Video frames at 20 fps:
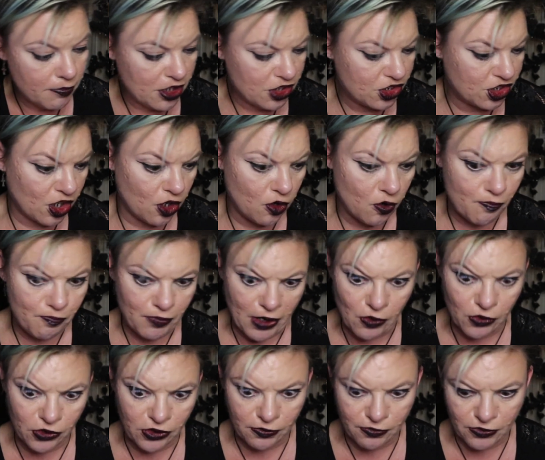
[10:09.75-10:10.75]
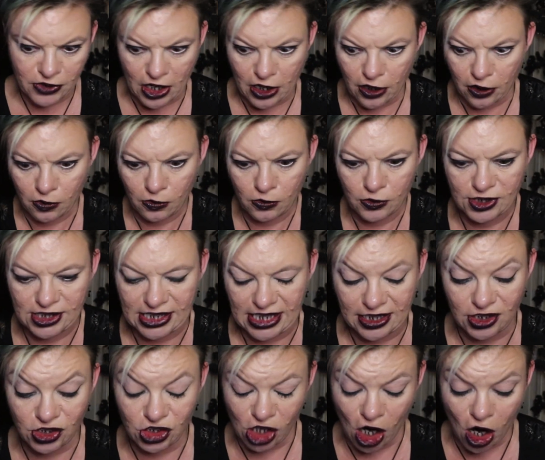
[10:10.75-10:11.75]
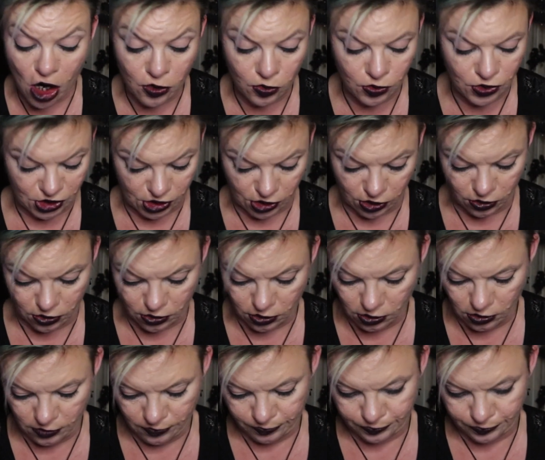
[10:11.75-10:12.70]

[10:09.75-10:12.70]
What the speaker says: So both of those in total,